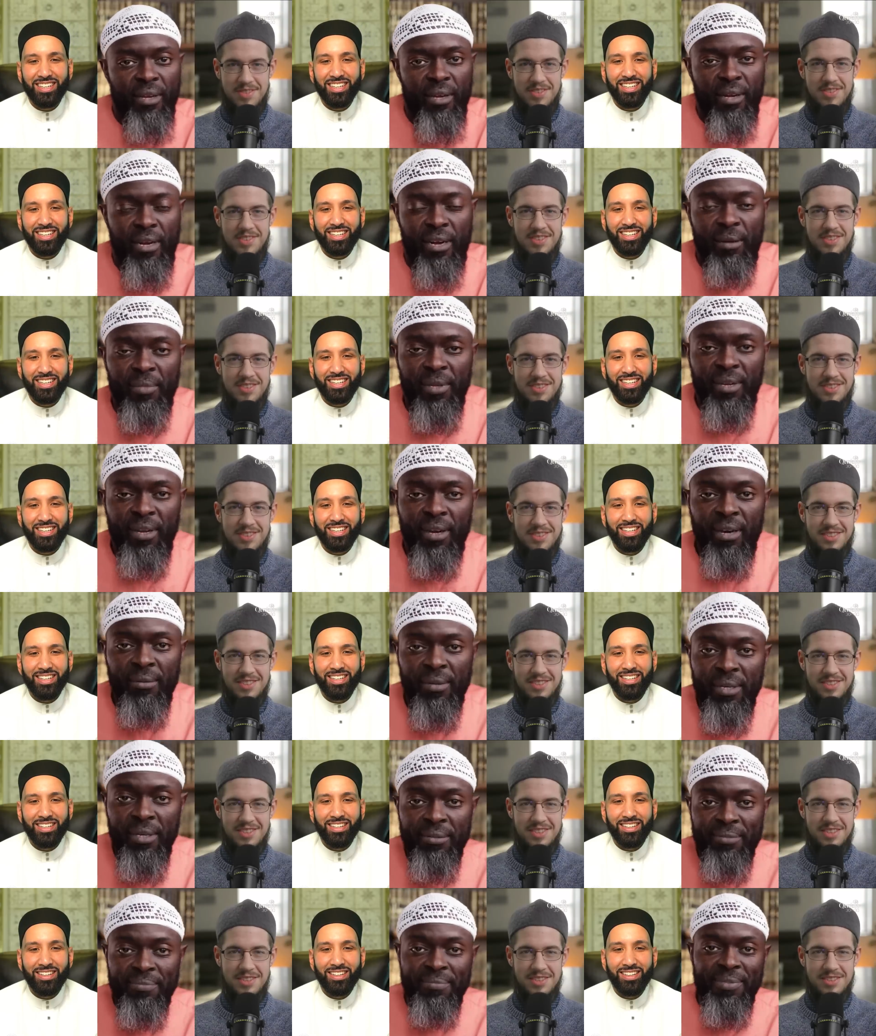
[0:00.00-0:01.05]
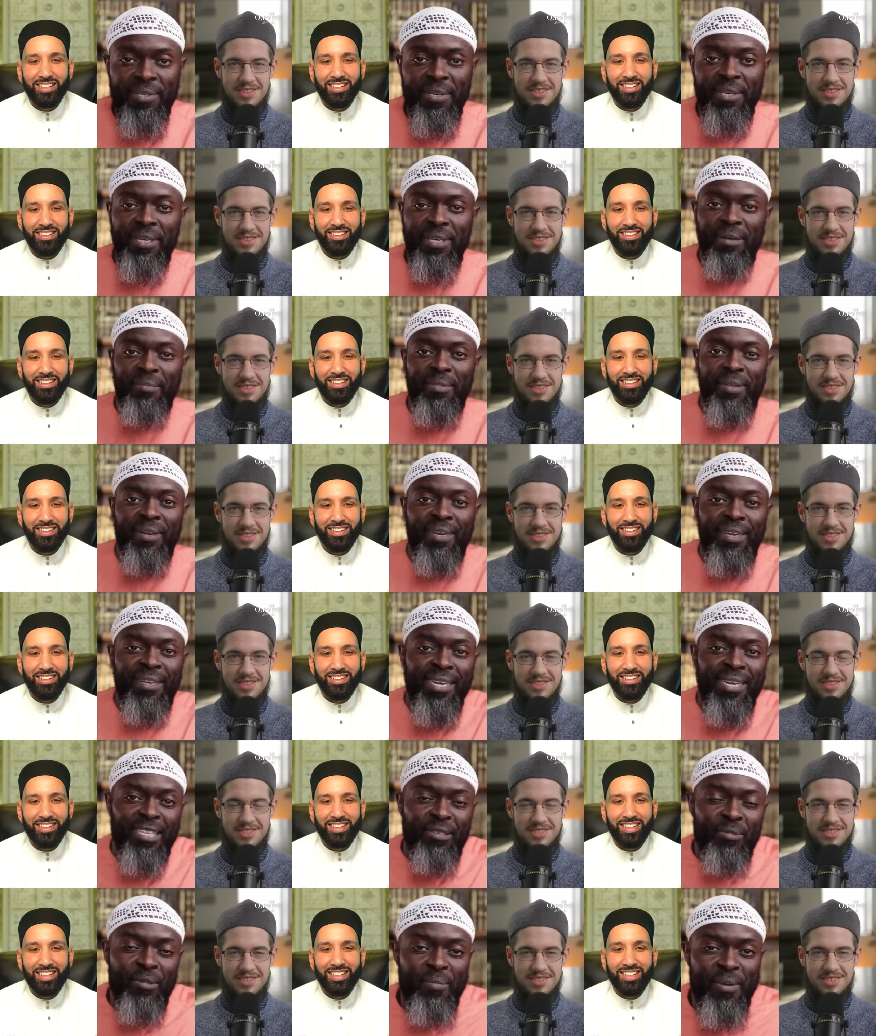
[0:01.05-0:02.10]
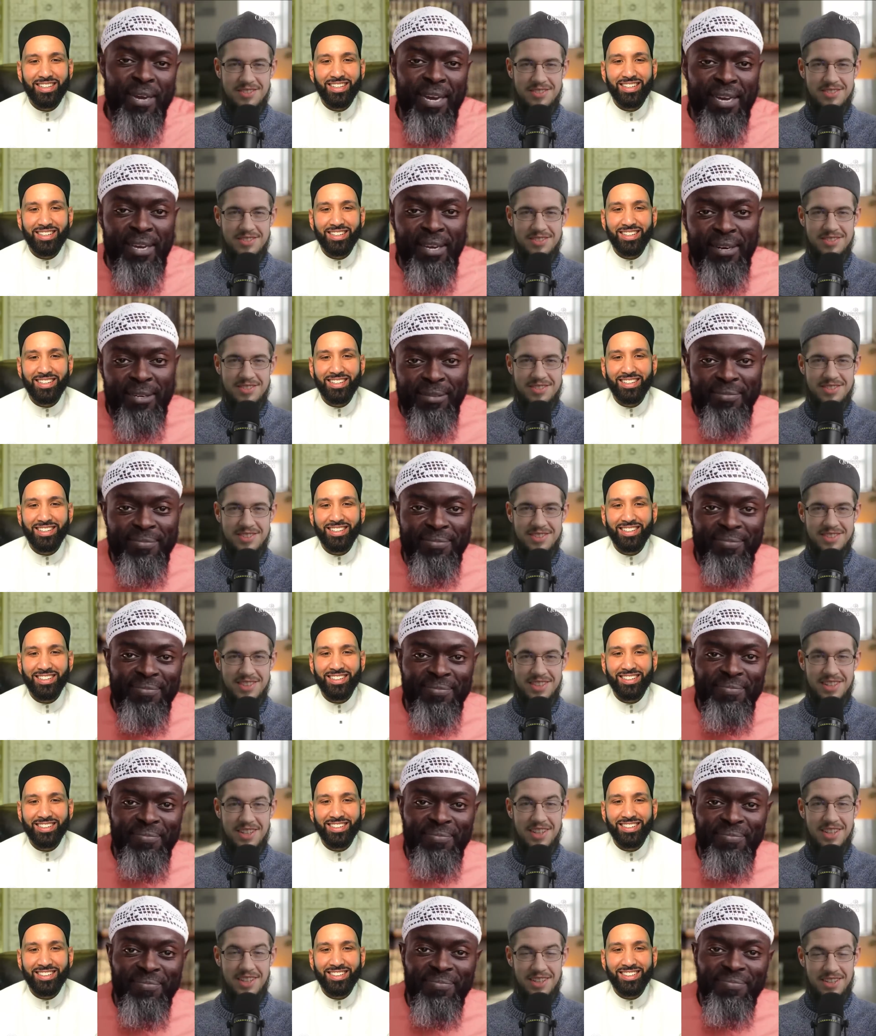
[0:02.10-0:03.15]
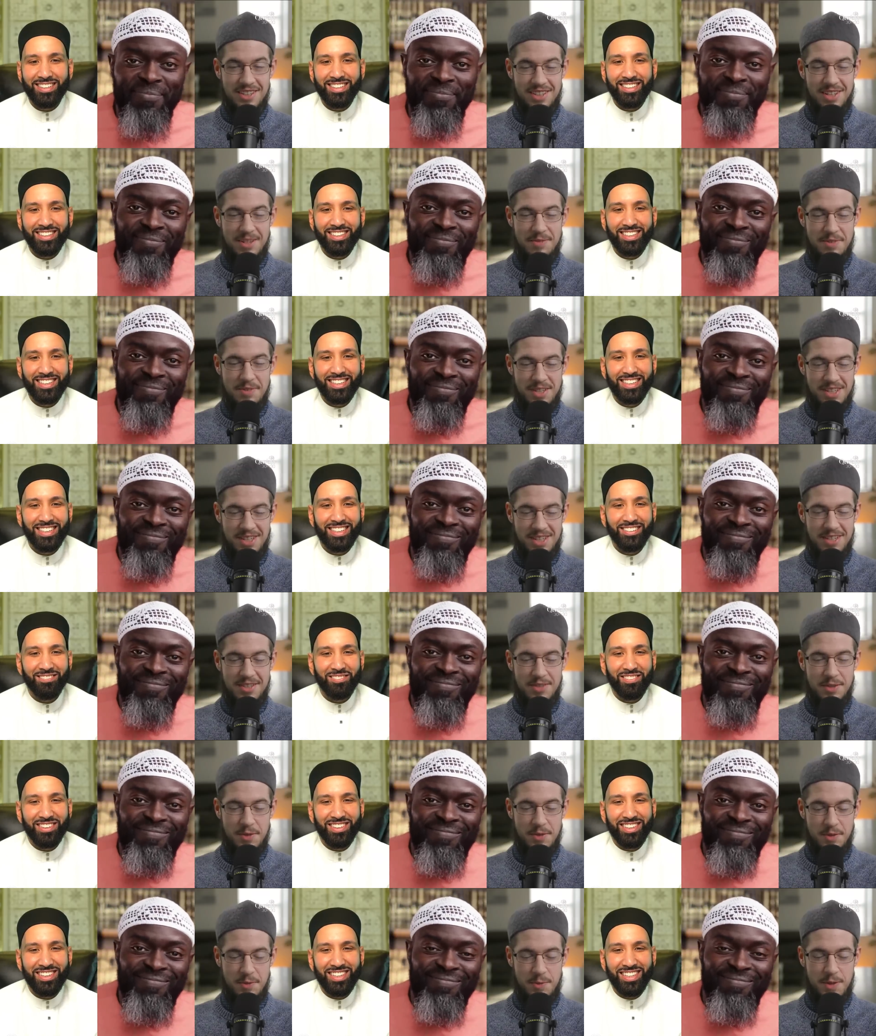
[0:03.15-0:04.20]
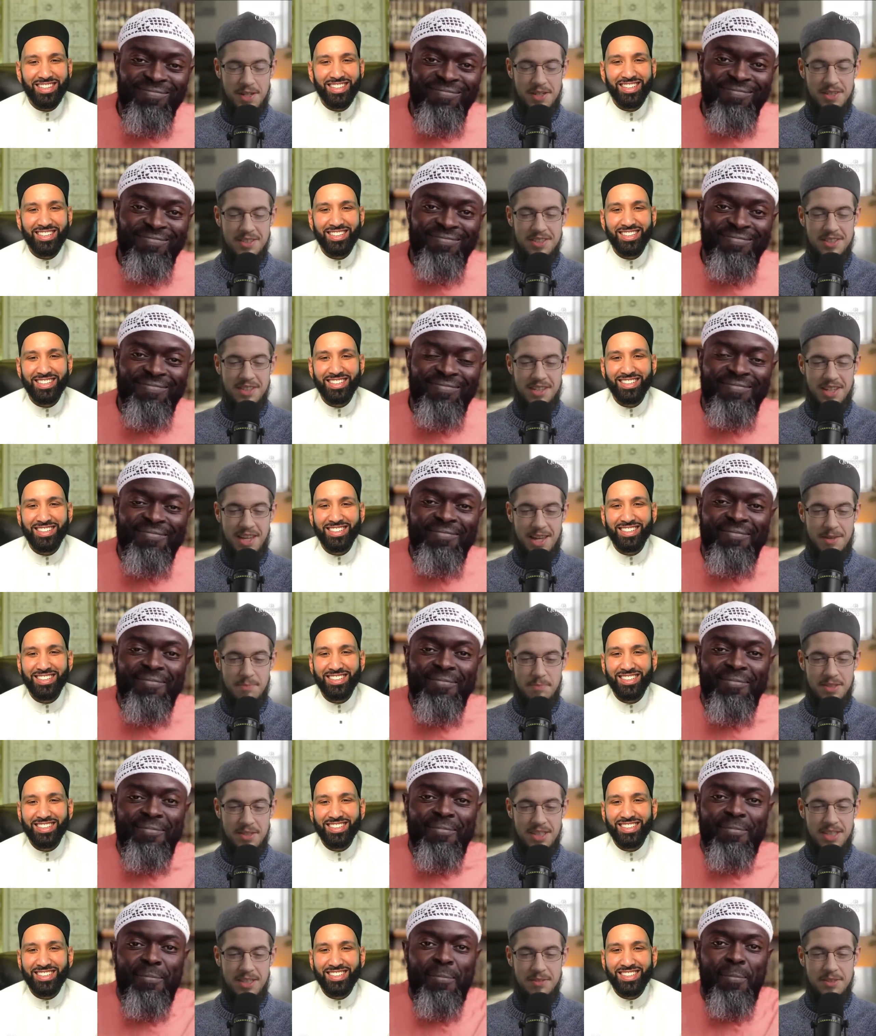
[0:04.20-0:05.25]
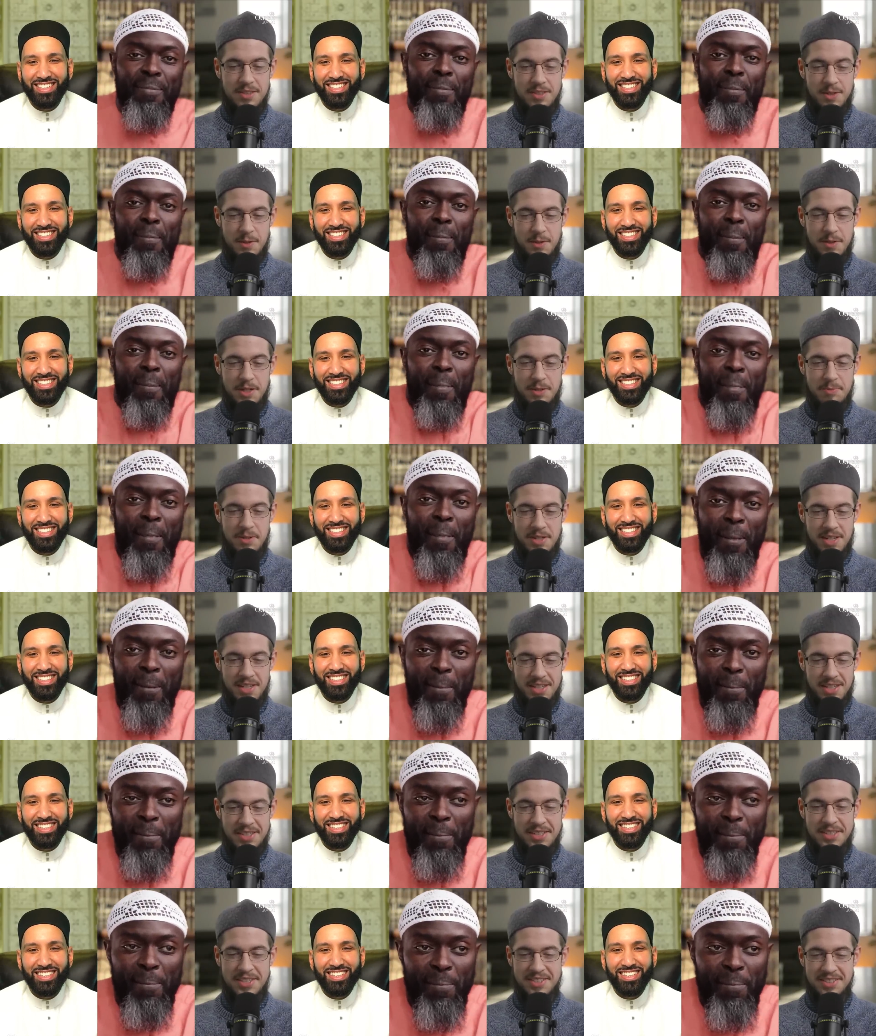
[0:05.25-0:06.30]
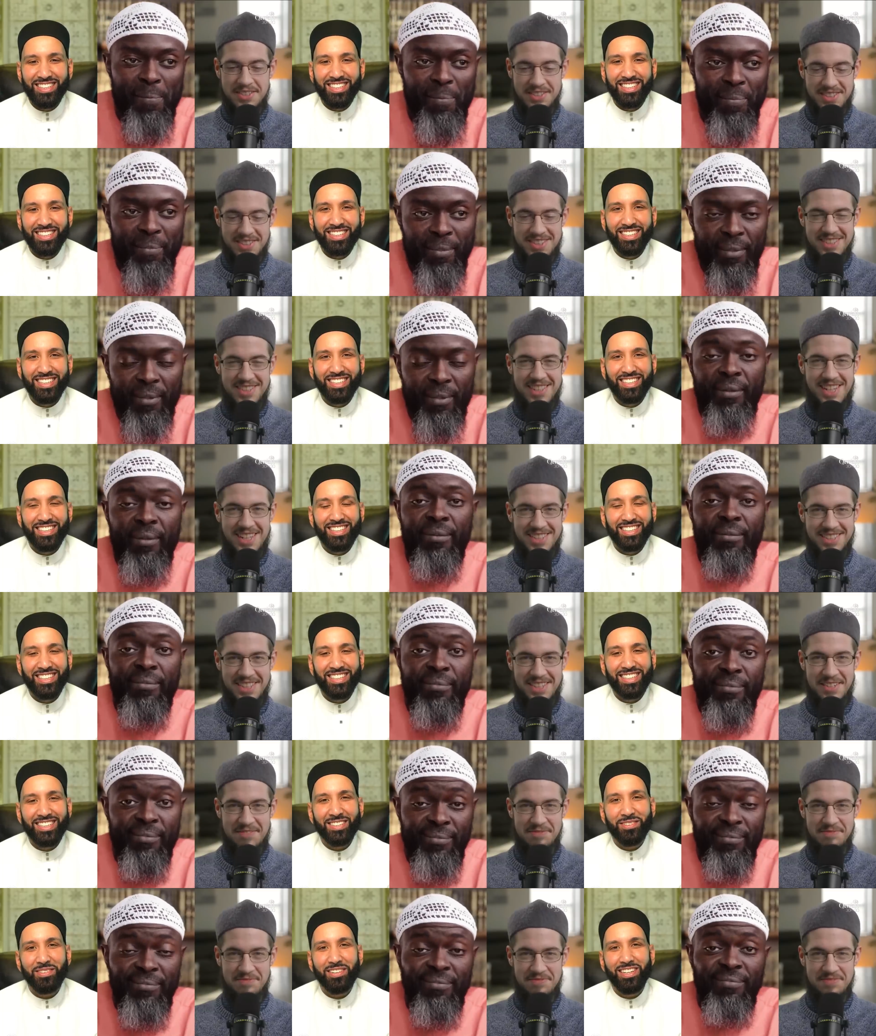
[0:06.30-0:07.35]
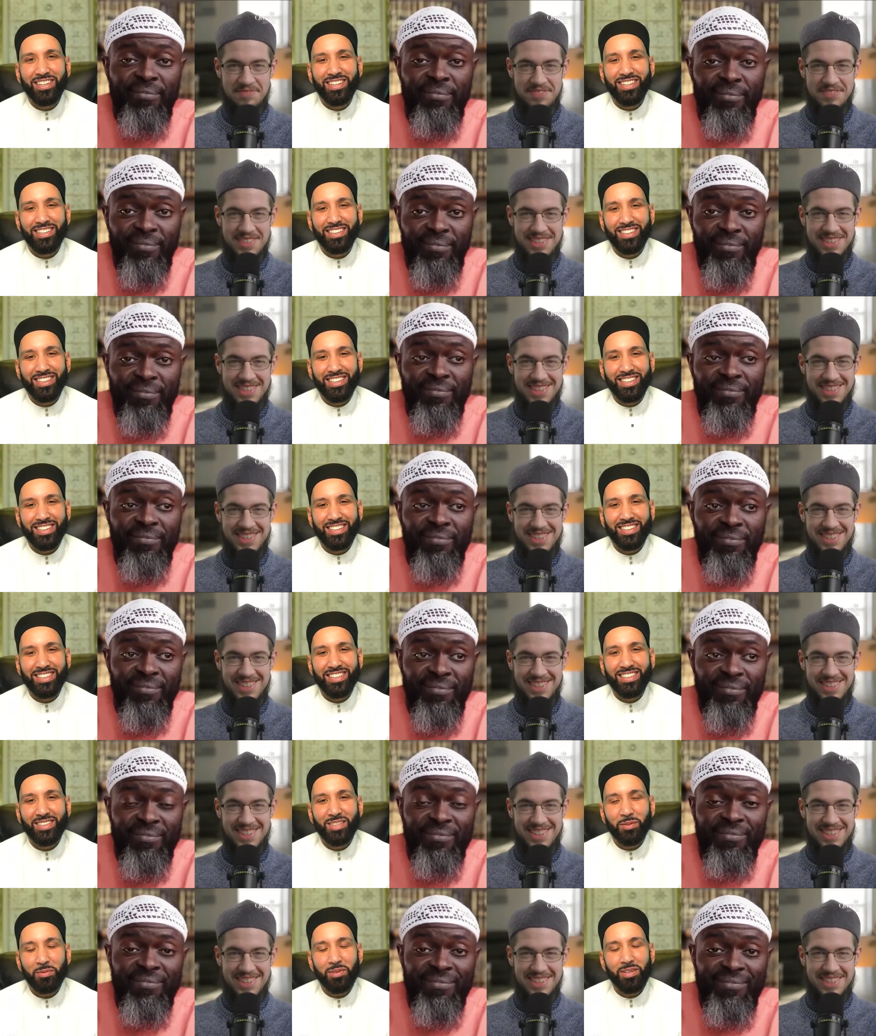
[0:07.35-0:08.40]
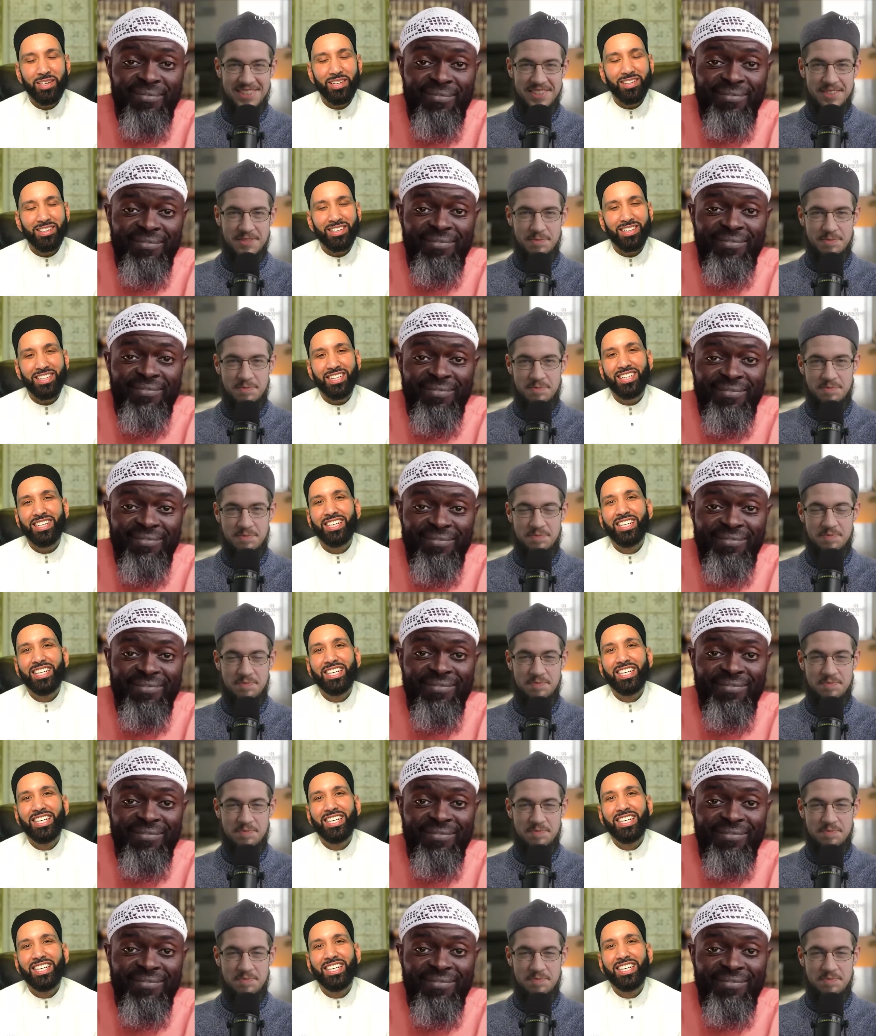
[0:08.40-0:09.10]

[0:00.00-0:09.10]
Speaker 1: Alhamdulillah, good, good. Alhamdulillah, glad to be back here.
Speaker 2: Alhamdulillah, doing well. Can't believe it's already been a year since last time. SubhanAllah. SubhanAllah.